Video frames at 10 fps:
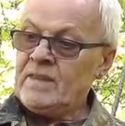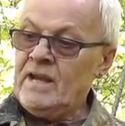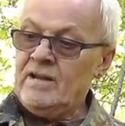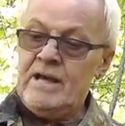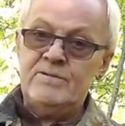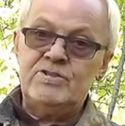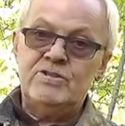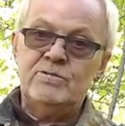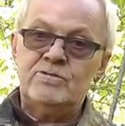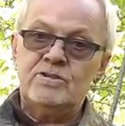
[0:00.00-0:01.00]
that allows
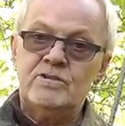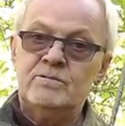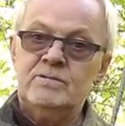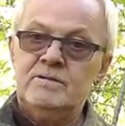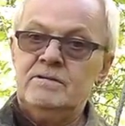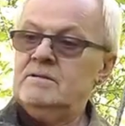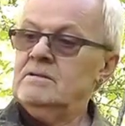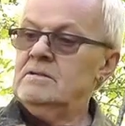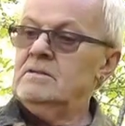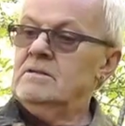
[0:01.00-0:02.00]
you to
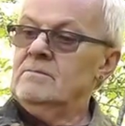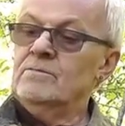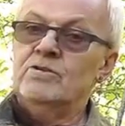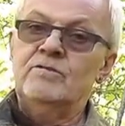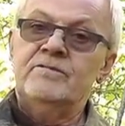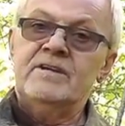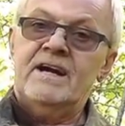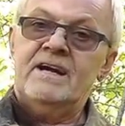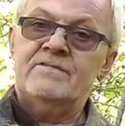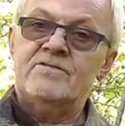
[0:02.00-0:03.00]
maneuver your
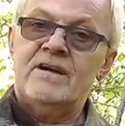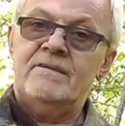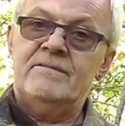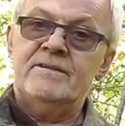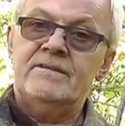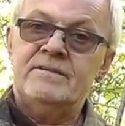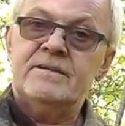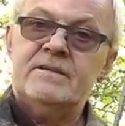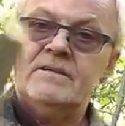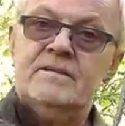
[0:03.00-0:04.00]
hand around near
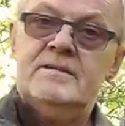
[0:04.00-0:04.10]
the